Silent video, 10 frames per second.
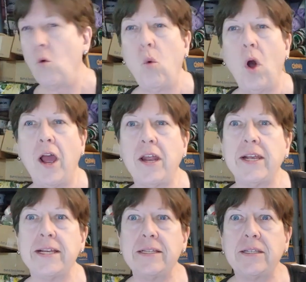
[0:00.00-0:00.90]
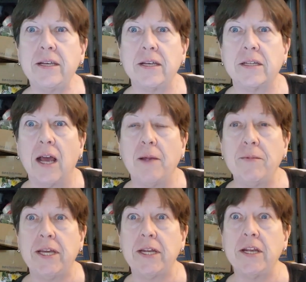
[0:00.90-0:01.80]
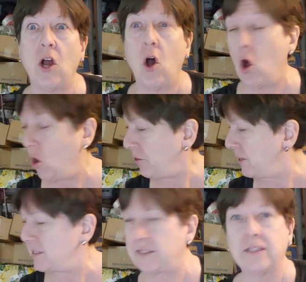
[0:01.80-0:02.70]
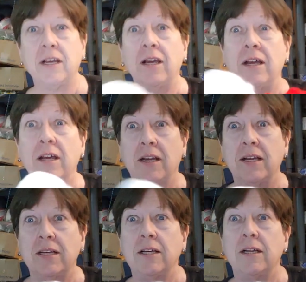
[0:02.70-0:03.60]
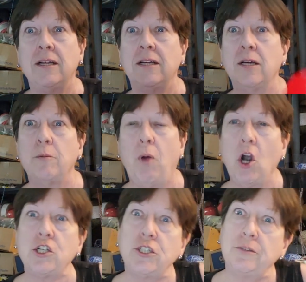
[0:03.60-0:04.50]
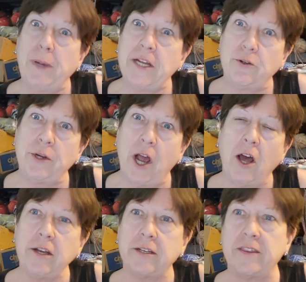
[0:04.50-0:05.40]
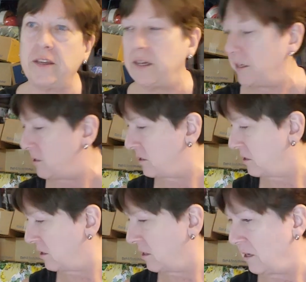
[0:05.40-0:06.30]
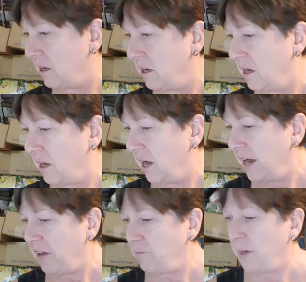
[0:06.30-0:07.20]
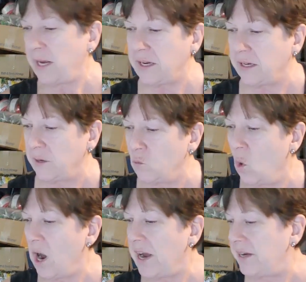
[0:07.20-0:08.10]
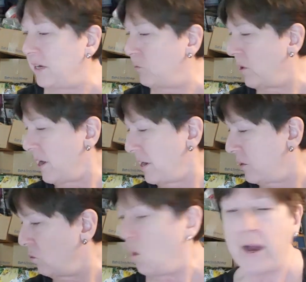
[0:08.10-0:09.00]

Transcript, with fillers: what is it? I'm getting all these partial patriotic things. I have pink and white and red and